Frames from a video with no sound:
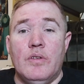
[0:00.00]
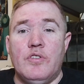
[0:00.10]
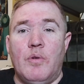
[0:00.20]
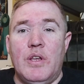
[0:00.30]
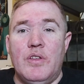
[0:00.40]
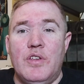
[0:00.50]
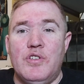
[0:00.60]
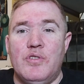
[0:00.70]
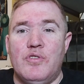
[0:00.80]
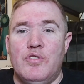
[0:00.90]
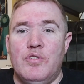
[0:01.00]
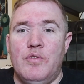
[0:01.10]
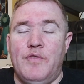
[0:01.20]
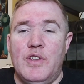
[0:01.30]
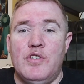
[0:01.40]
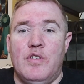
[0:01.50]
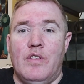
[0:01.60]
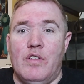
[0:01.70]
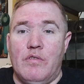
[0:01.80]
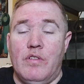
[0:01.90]
So in addition to
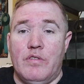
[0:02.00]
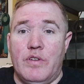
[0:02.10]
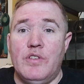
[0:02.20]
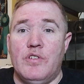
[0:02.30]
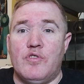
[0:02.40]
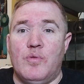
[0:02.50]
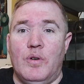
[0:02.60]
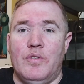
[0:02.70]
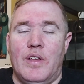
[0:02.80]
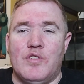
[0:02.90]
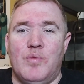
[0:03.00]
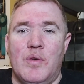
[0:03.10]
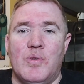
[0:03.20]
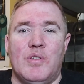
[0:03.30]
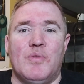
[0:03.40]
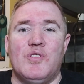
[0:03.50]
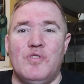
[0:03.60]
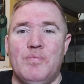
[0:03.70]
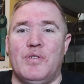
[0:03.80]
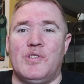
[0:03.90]
finishing Lorenzo's quilt last week, which I'm
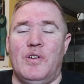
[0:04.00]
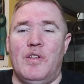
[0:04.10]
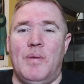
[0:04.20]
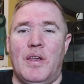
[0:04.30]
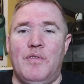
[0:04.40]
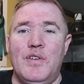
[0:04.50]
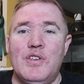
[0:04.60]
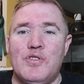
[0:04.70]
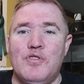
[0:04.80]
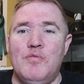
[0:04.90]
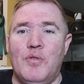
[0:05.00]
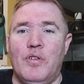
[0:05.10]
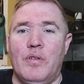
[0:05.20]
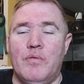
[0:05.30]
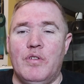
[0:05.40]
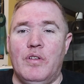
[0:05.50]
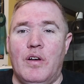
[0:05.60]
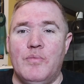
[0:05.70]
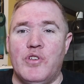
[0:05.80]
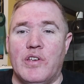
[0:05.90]
super excited about, I finished two more little
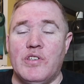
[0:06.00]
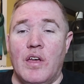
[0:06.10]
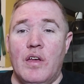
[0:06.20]
objects.